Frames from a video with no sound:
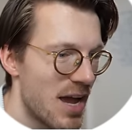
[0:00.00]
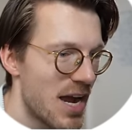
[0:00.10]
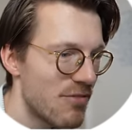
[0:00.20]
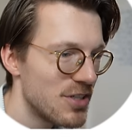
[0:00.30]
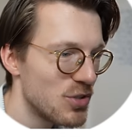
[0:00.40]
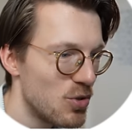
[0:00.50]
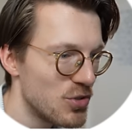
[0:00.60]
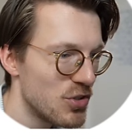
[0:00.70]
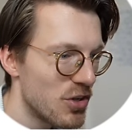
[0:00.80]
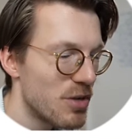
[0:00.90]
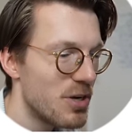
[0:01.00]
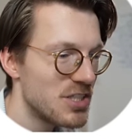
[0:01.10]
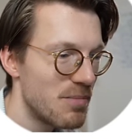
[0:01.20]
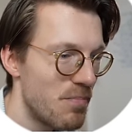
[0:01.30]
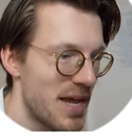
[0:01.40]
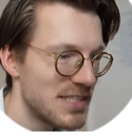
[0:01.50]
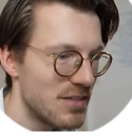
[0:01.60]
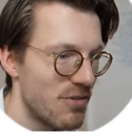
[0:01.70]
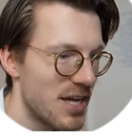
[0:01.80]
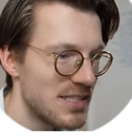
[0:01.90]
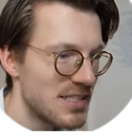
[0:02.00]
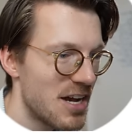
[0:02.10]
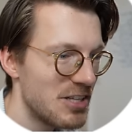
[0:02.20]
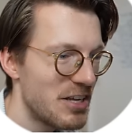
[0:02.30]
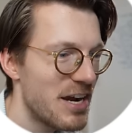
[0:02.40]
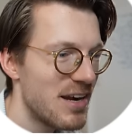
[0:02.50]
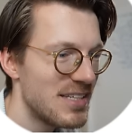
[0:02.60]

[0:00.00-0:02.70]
However, it's also not amongst the best devices out there.